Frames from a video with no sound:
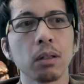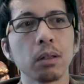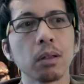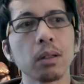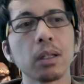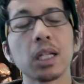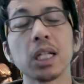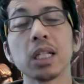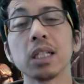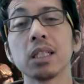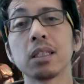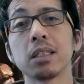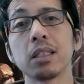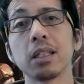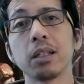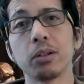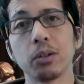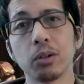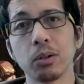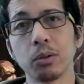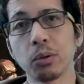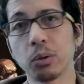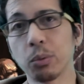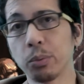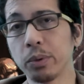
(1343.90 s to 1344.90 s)

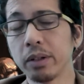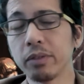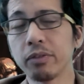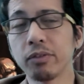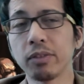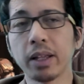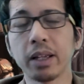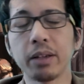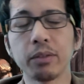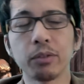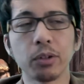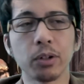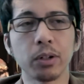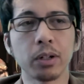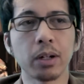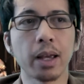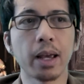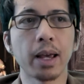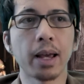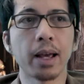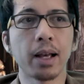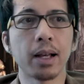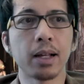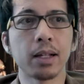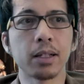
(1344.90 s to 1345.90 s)
considered or reflavored
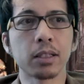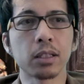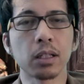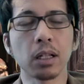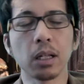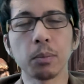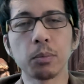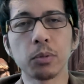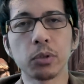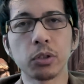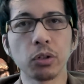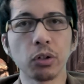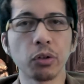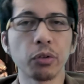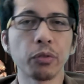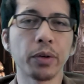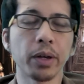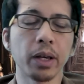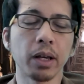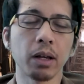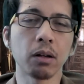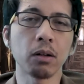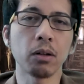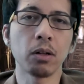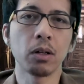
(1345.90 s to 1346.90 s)
as
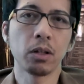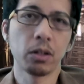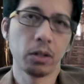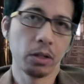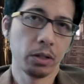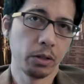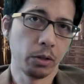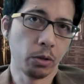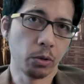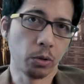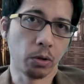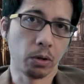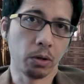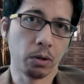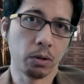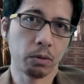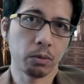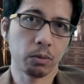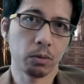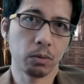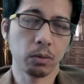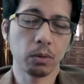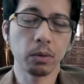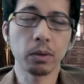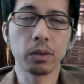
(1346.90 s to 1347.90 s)
observing
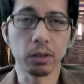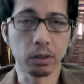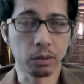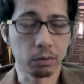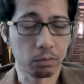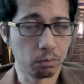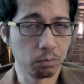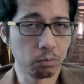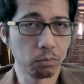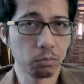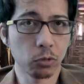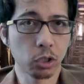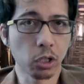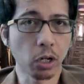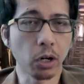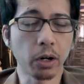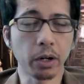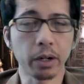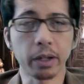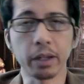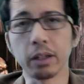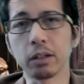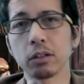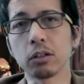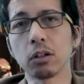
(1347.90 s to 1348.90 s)
the
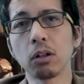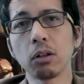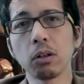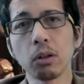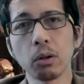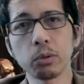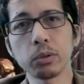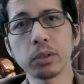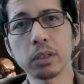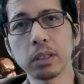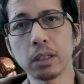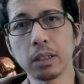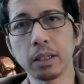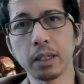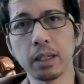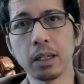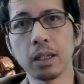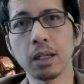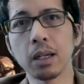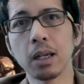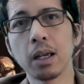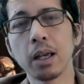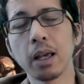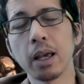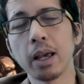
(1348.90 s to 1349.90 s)
target
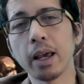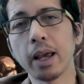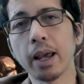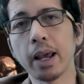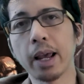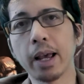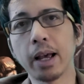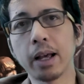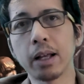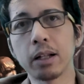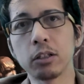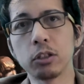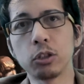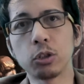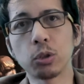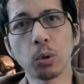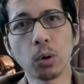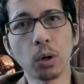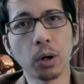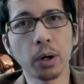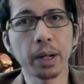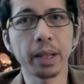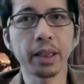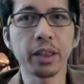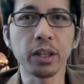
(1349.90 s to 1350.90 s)
closely and
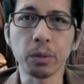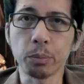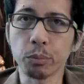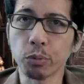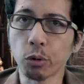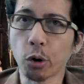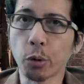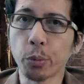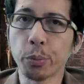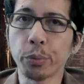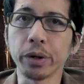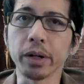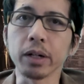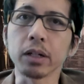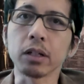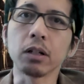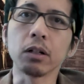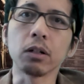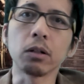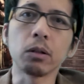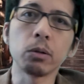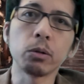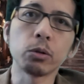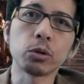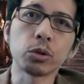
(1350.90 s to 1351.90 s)
drawing the appropriate
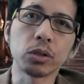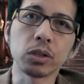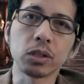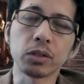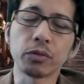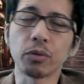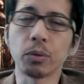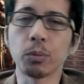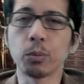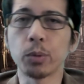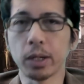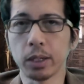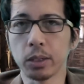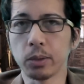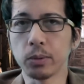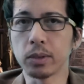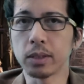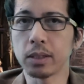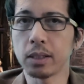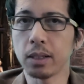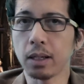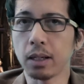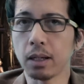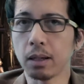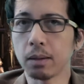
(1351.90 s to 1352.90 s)
conclusions from what you
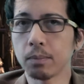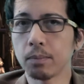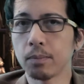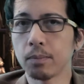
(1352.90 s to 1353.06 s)
see.